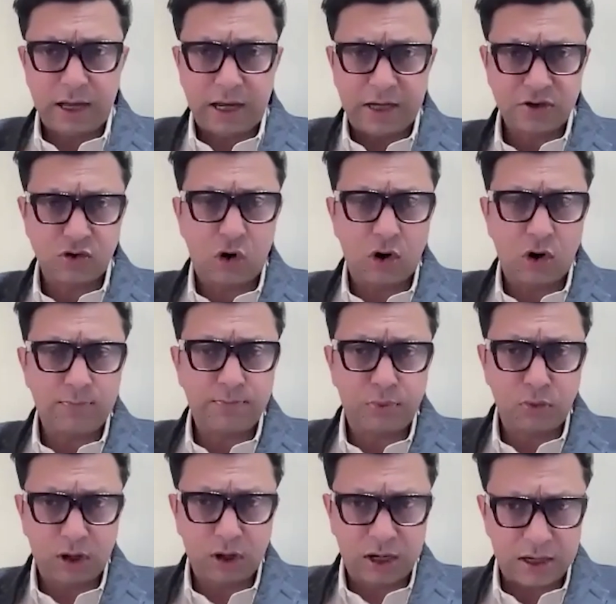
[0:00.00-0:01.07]
has got
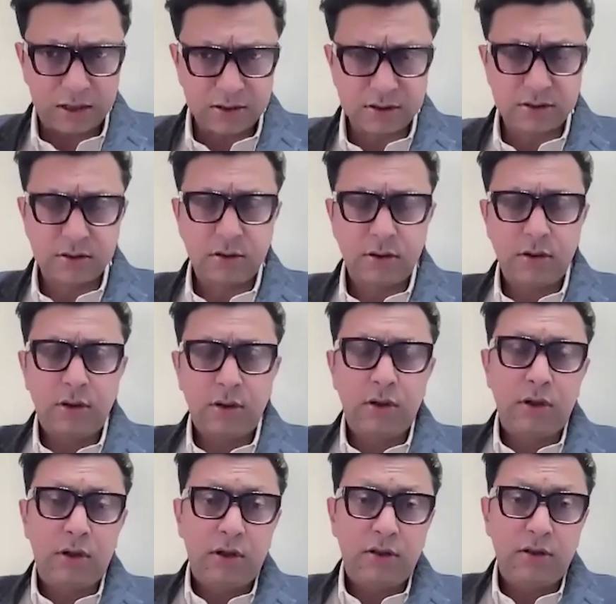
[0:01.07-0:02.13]
poor lungs,
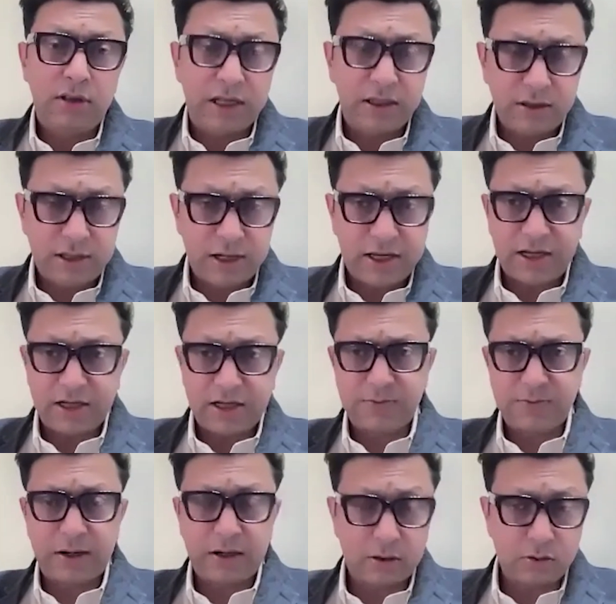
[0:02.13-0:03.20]
then they can
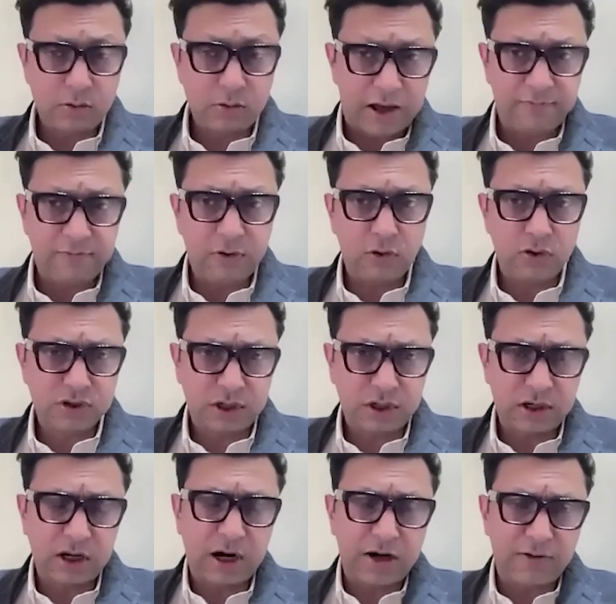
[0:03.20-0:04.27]
expect to have, you know,
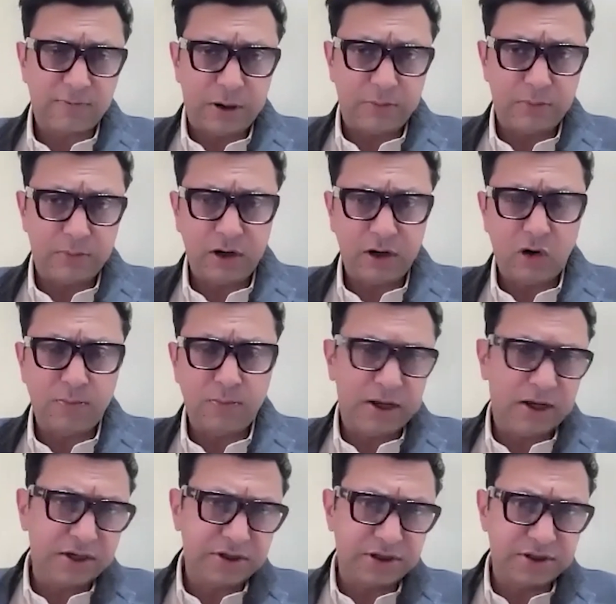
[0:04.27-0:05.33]
certain kind of pulmonary
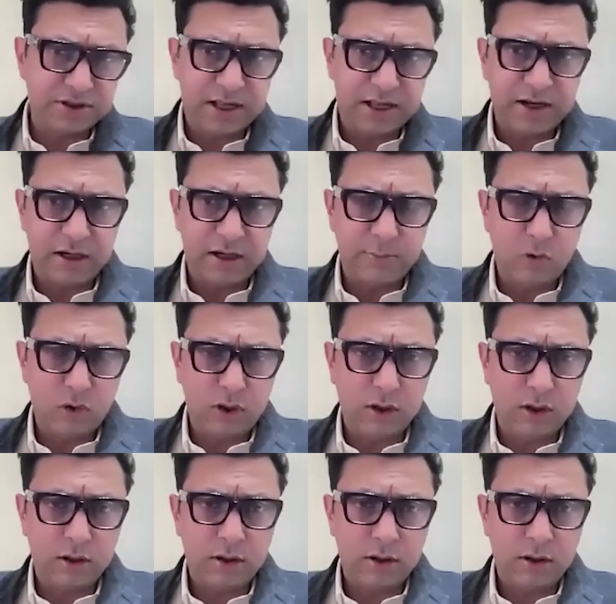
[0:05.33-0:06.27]
complications like pneumonia,